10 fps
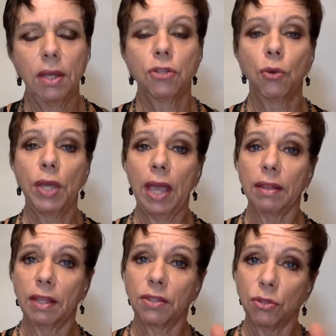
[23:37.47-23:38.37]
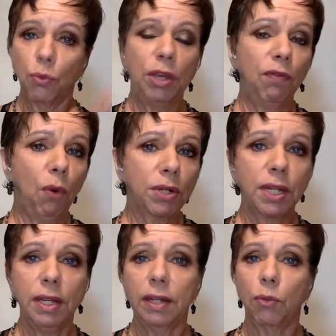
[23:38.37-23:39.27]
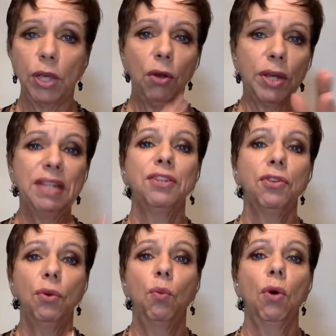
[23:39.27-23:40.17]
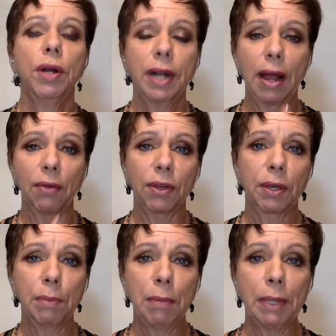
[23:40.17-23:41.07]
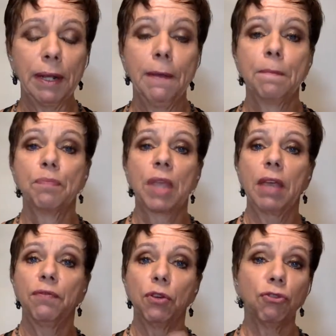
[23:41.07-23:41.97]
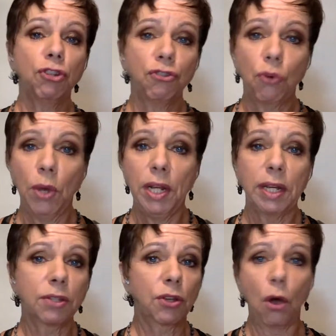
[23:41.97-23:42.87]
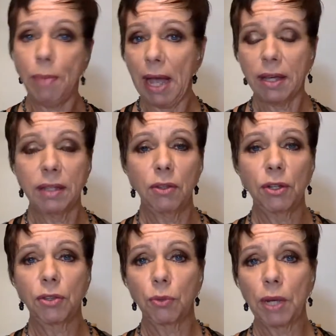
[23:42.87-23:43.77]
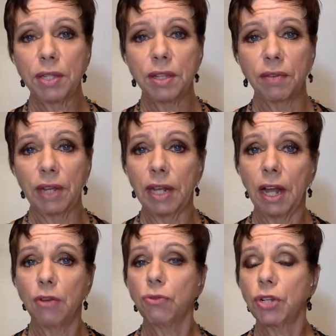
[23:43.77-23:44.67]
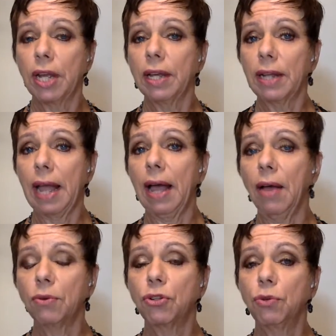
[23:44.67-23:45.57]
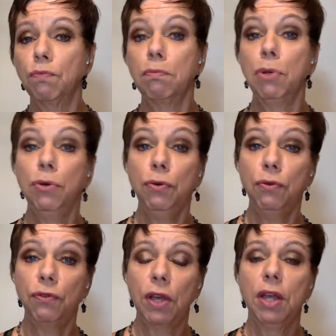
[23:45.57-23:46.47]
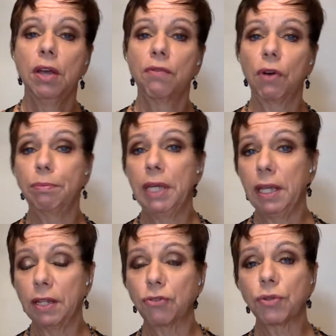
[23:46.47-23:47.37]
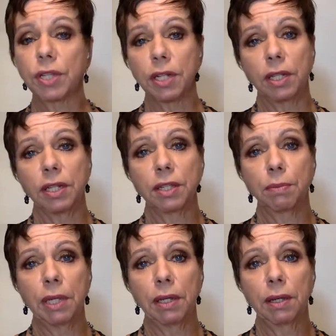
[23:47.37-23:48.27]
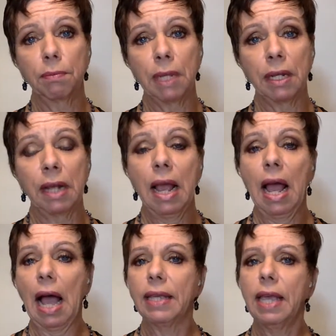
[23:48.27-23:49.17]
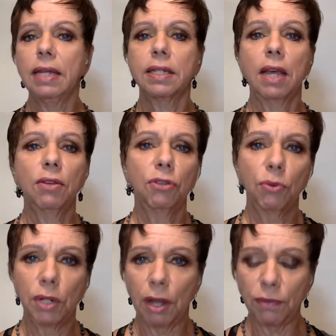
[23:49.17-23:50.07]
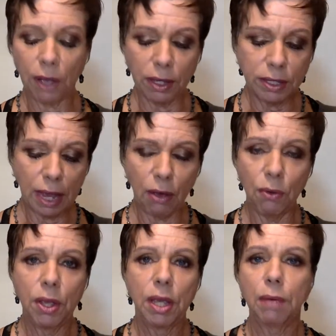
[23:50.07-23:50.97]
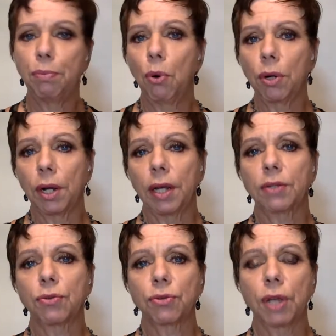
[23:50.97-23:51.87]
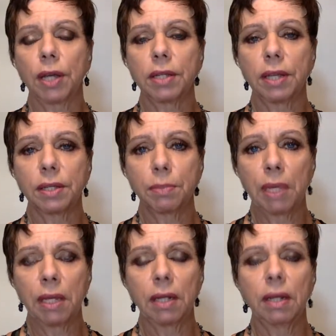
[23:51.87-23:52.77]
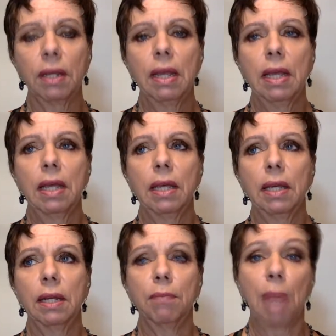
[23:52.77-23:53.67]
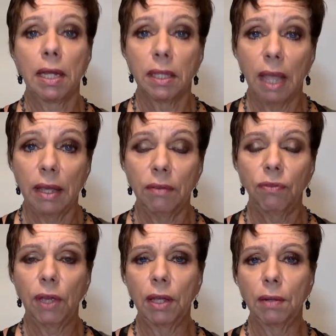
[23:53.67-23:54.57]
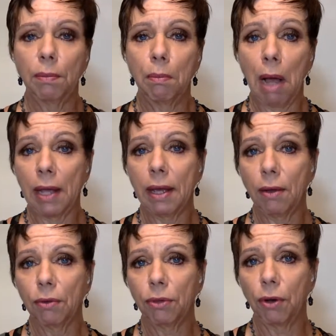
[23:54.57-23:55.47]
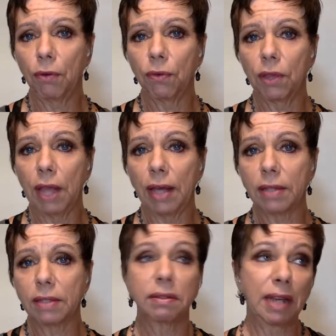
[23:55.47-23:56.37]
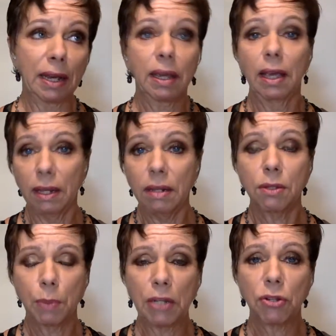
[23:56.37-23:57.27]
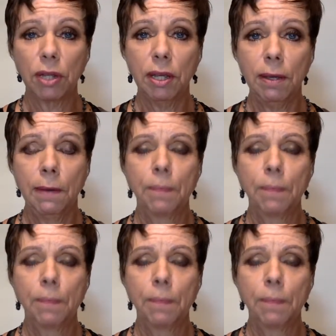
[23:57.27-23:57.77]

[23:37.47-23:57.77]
So again, this is week 14. We are into the work now, the commitment. If you're just joining us, go back and look at the rest of it and understand how to move from being interested in this to being committed. I can't tell you enough, guys, how important exercise has been in my life and my health over the last decade, especially.